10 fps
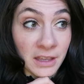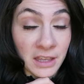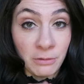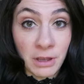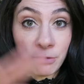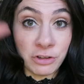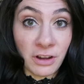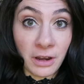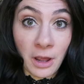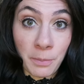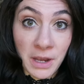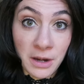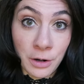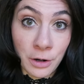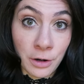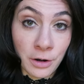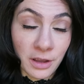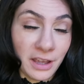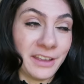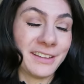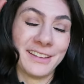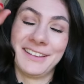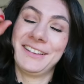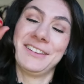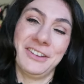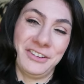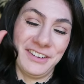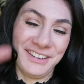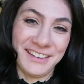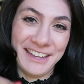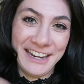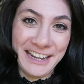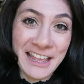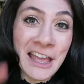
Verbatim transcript: Can we have a shot up in her? No, just kidding.